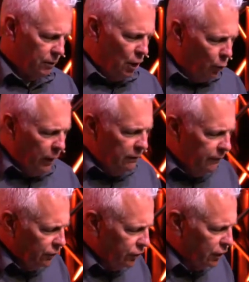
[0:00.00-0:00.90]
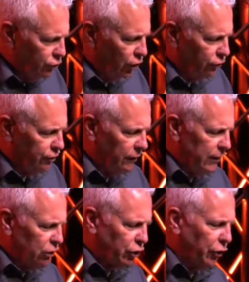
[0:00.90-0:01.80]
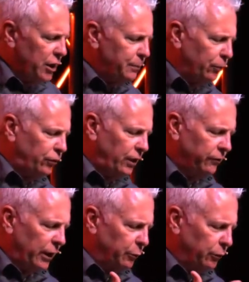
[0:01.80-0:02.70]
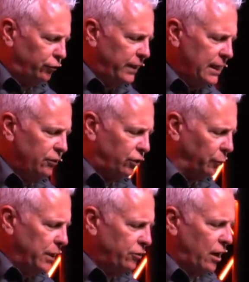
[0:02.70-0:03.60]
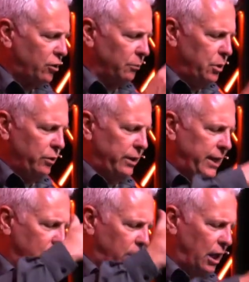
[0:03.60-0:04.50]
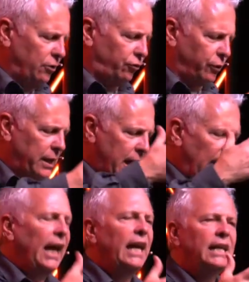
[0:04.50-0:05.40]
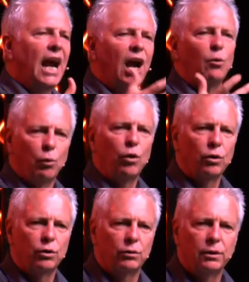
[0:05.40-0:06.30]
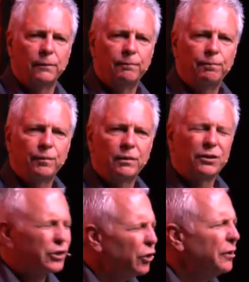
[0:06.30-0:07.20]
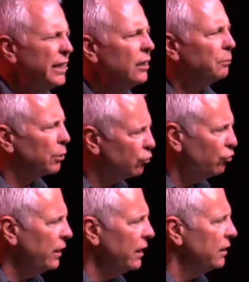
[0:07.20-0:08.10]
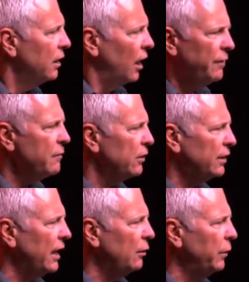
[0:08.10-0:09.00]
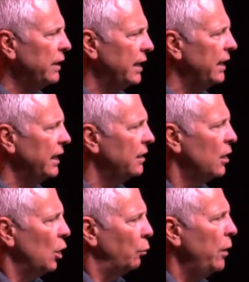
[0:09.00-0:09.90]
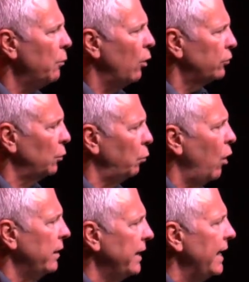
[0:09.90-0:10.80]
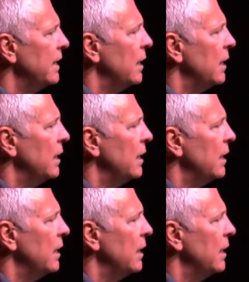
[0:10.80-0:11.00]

We envision a church giving 30% of their receipts to reach our community, our country, and our world. 30% of everything we get in, we want to one day